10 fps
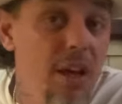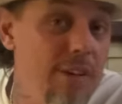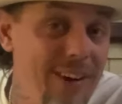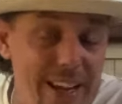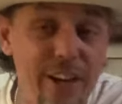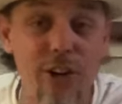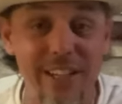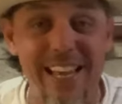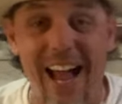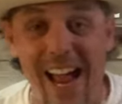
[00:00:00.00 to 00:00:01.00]
If I hear a
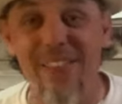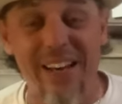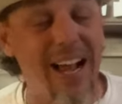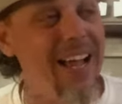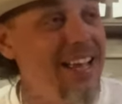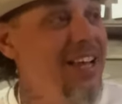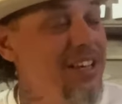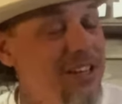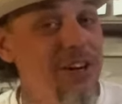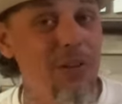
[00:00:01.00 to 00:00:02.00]
guy that I,
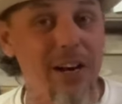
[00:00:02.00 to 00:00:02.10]
you know,